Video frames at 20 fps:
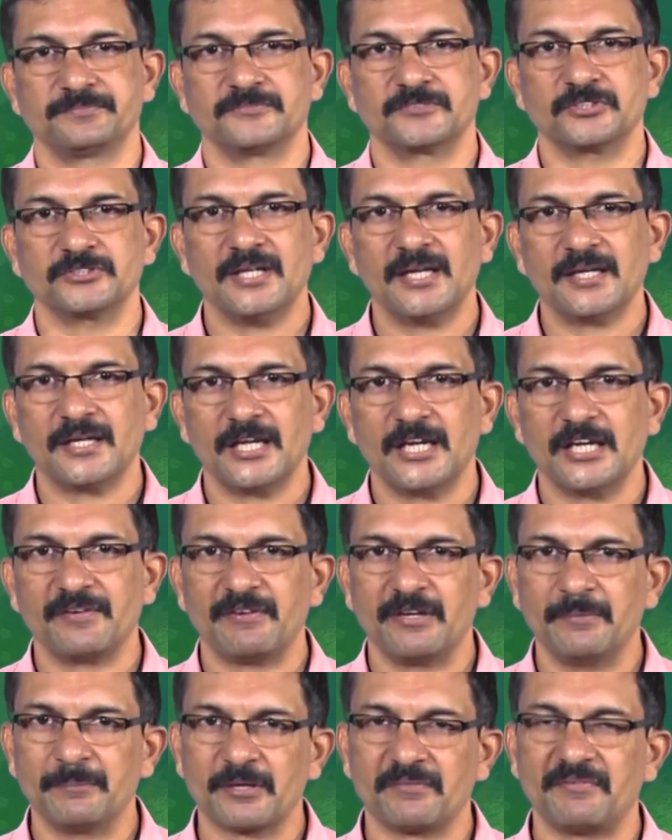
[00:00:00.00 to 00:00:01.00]
So, that kind of
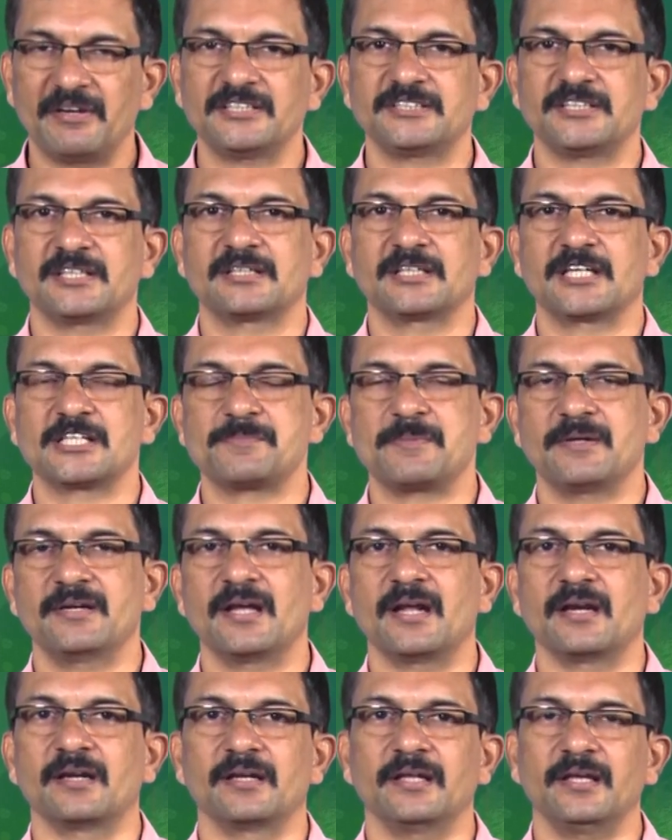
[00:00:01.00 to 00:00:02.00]
an improvisation has been
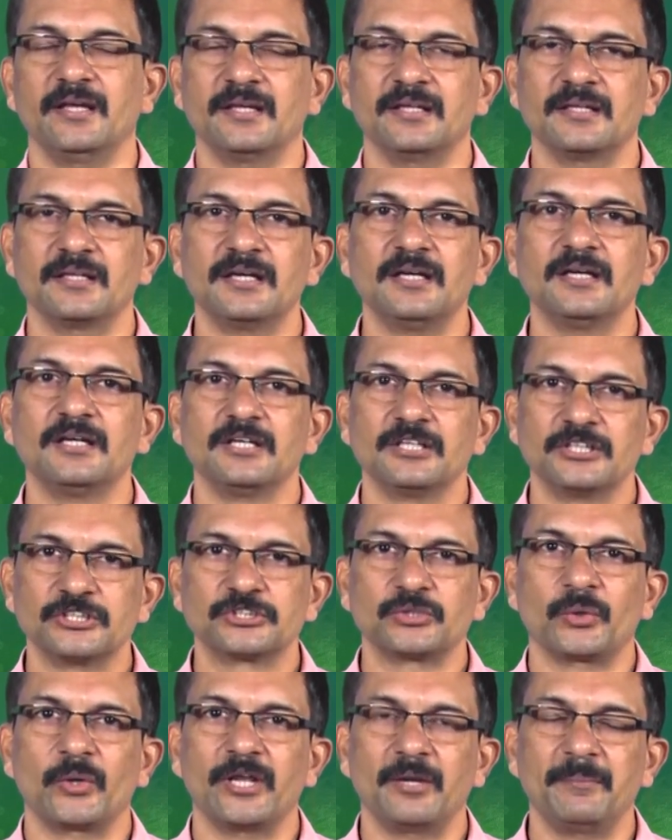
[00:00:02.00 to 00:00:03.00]
done in the
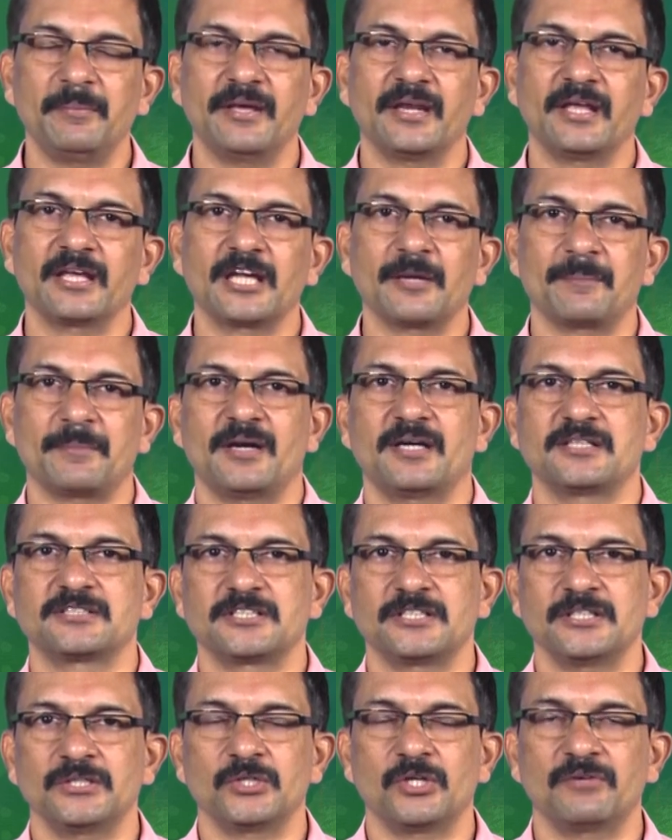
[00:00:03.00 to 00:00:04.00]
soil bearing
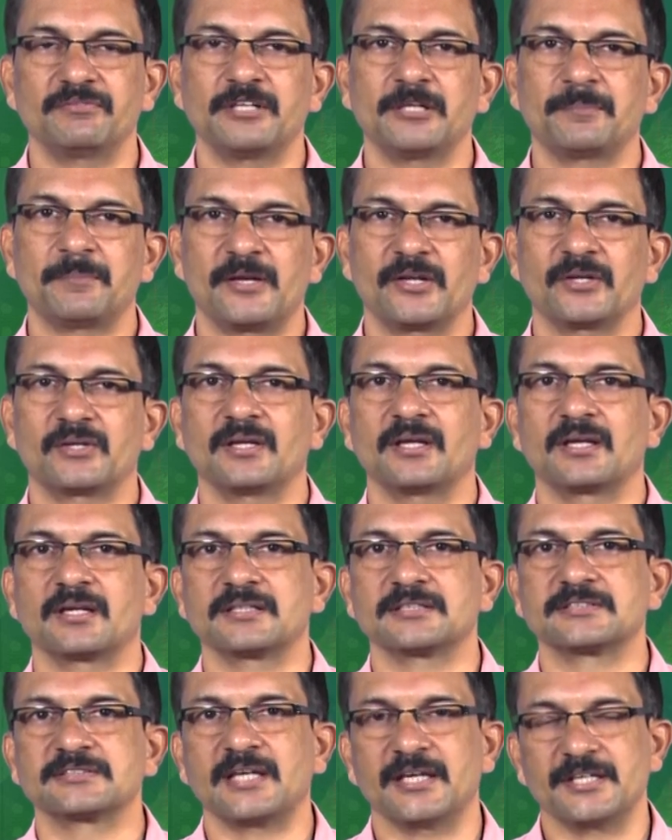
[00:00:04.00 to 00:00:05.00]
capacity of that
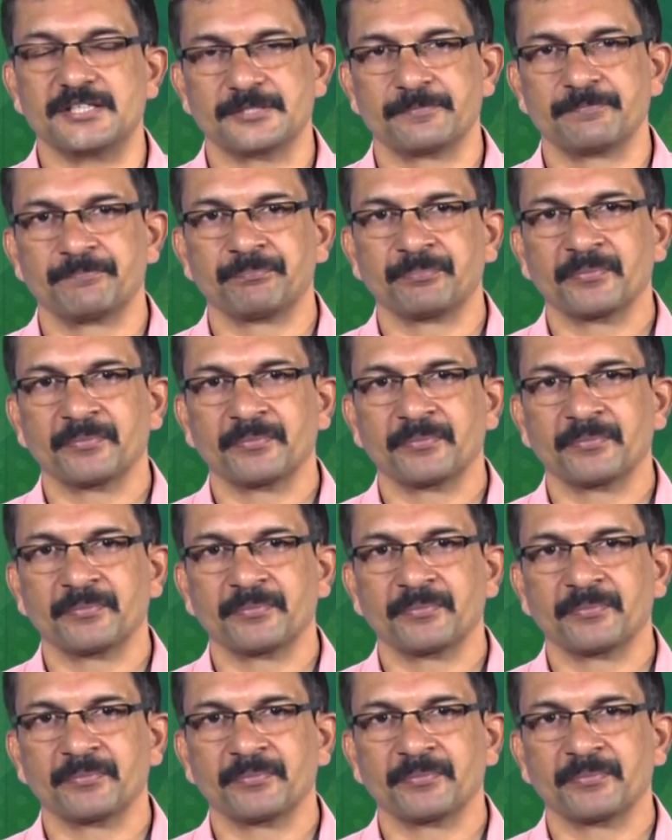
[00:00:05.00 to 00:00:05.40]
particular site.